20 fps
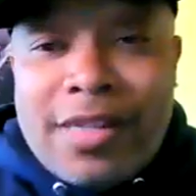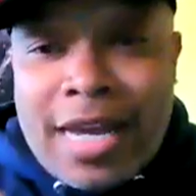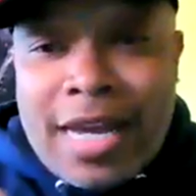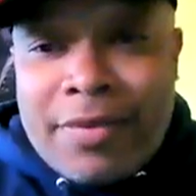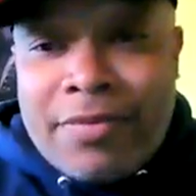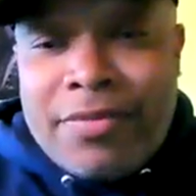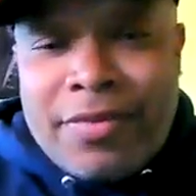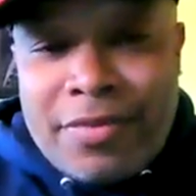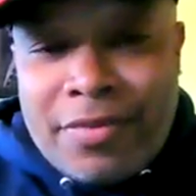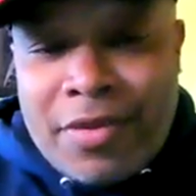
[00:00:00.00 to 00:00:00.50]

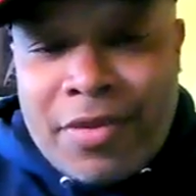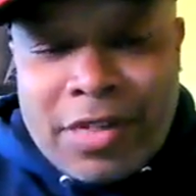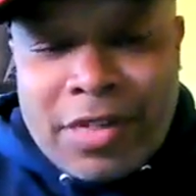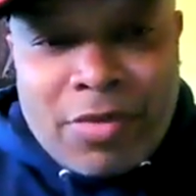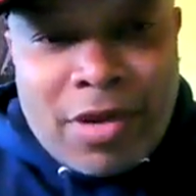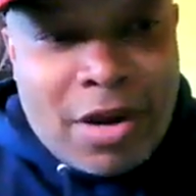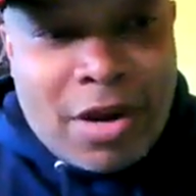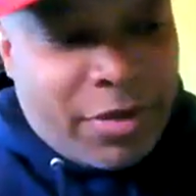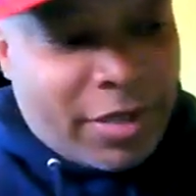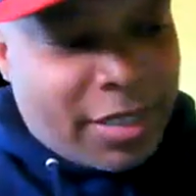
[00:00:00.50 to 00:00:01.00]
that, as
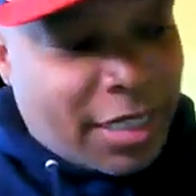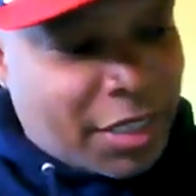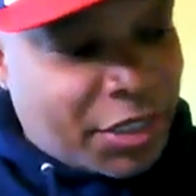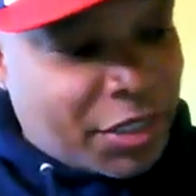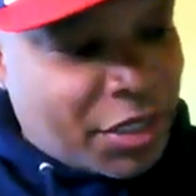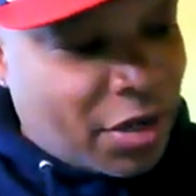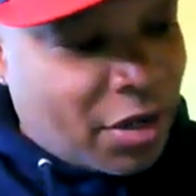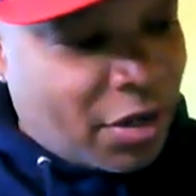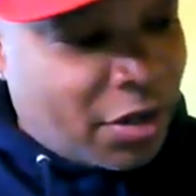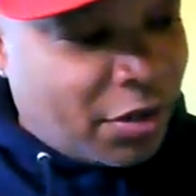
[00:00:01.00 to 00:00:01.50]
we already
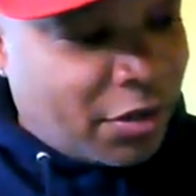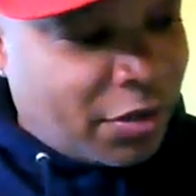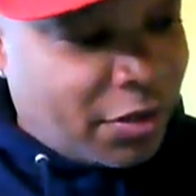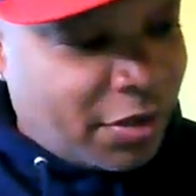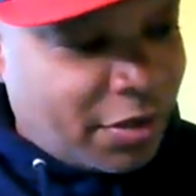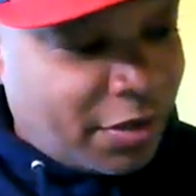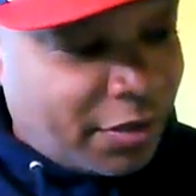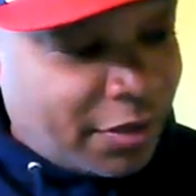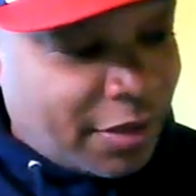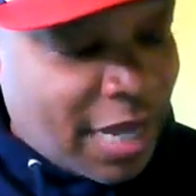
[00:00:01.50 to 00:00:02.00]
touched on,
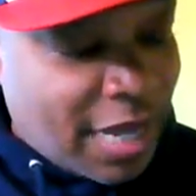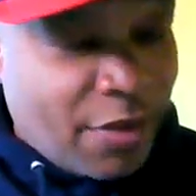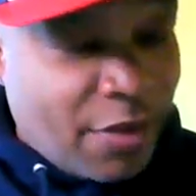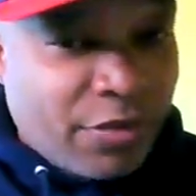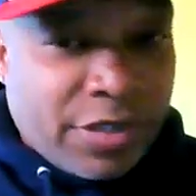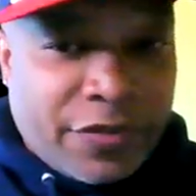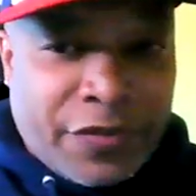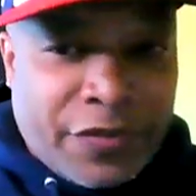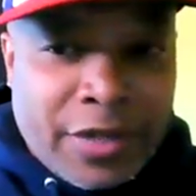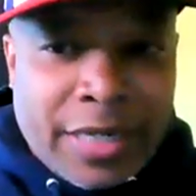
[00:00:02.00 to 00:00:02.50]
that
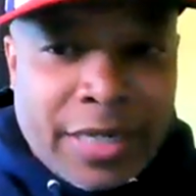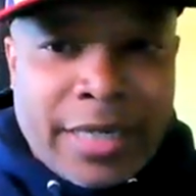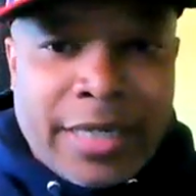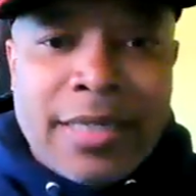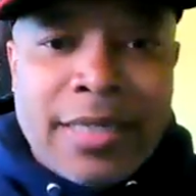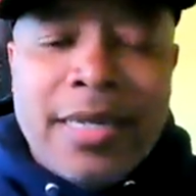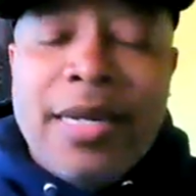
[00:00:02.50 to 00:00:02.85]
was funny.